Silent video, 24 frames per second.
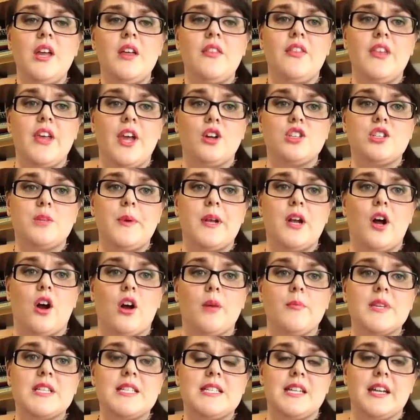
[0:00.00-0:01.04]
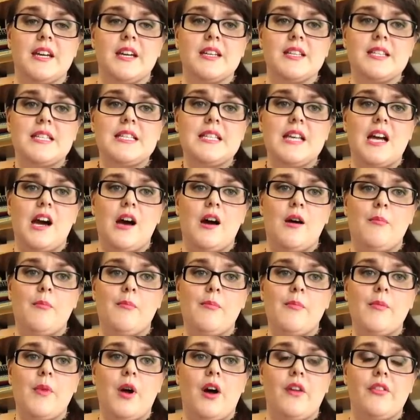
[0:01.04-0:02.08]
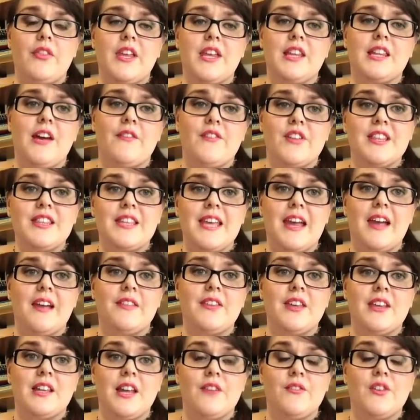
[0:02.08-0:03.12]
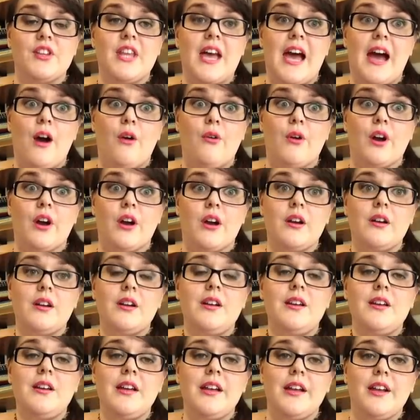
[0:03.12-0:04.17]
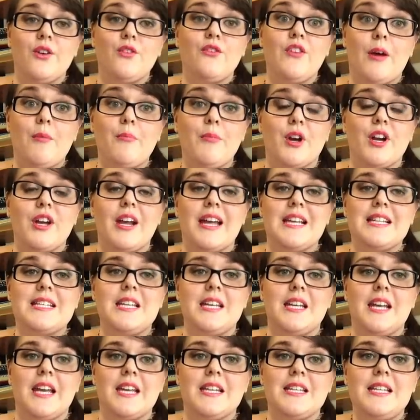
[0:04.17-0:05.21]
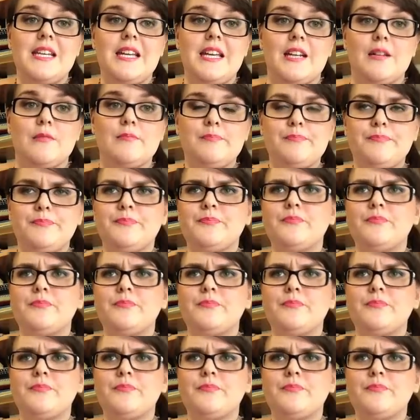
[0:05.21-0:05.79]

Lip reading: the ultimate armistice on the 11th day of the 11th hour in November 1918.